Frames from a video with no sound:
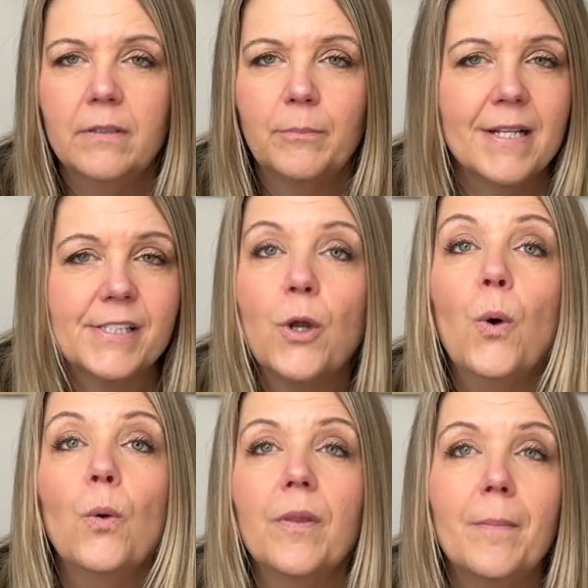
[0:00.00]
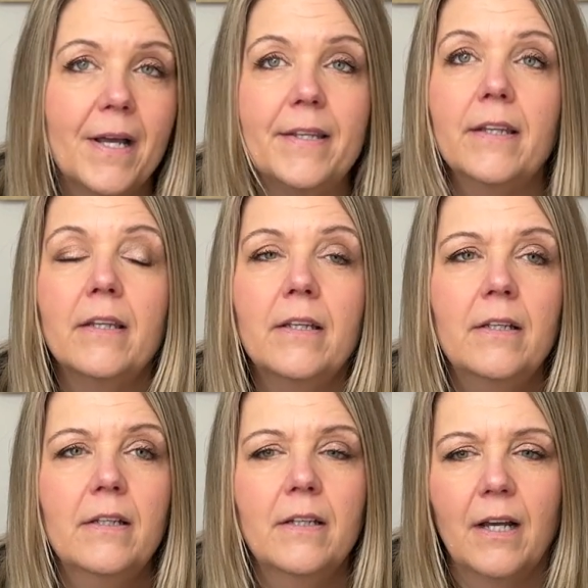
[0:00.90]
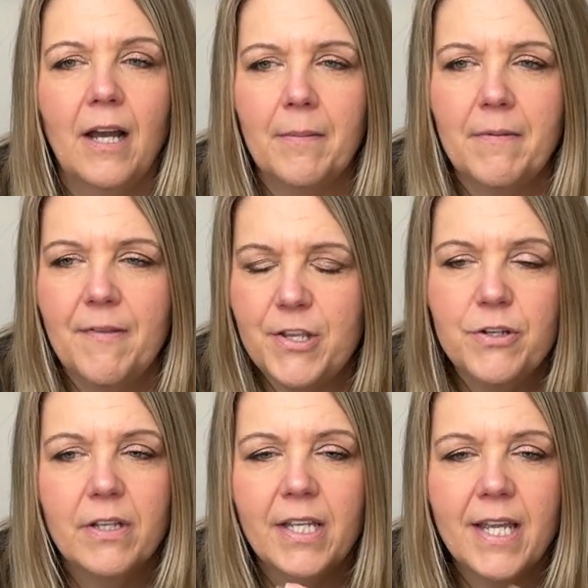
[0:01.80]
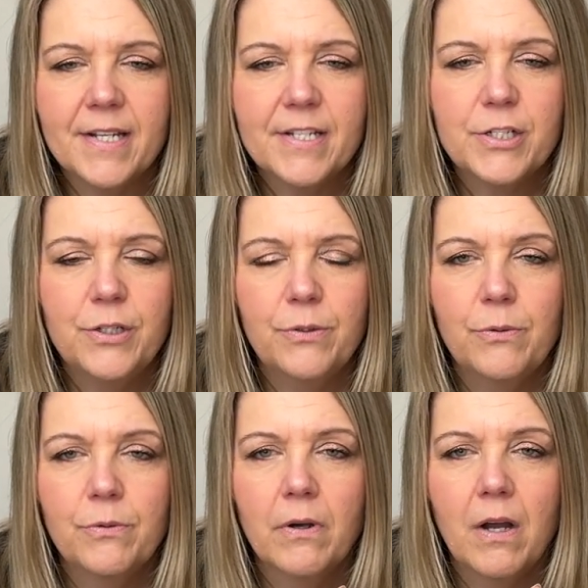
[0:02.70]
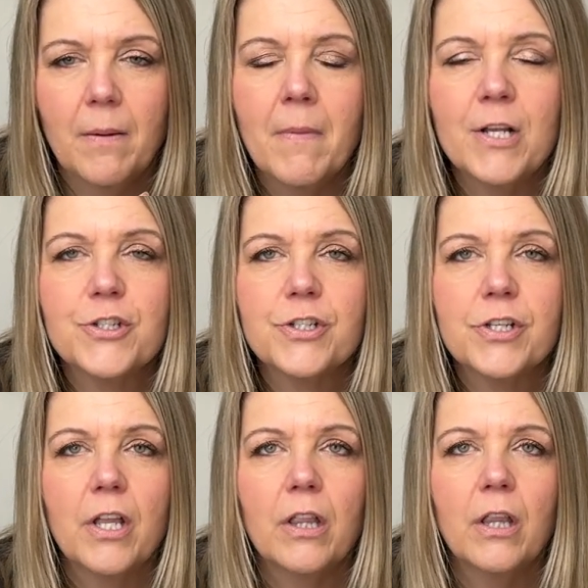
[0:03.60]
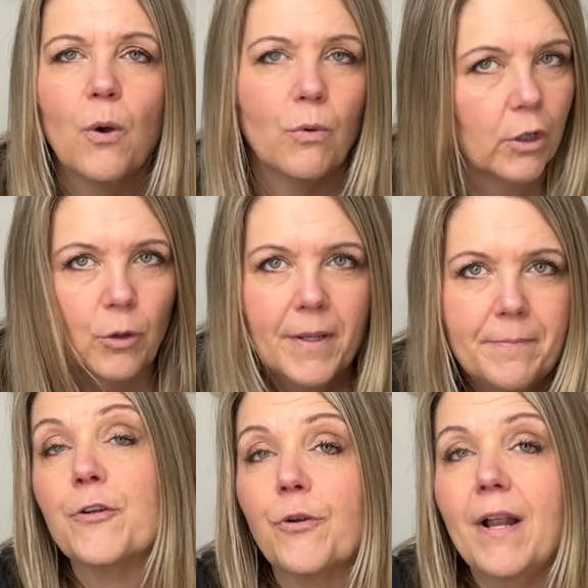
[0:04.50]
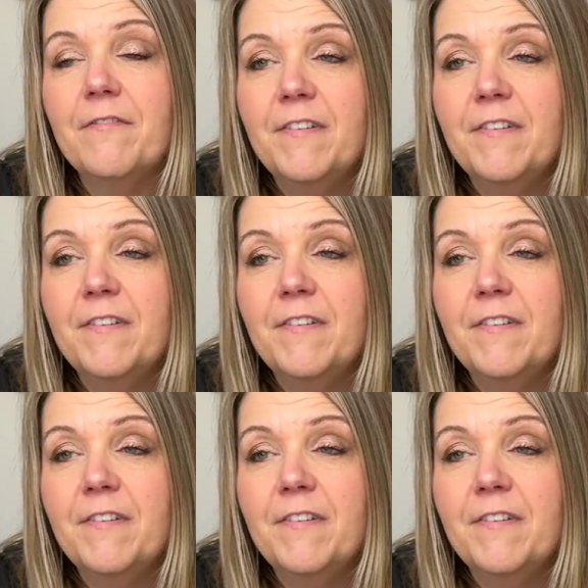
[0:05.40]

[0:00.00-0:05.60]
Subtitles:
press and hold the button, and then you can get it to a much lower lumen. A great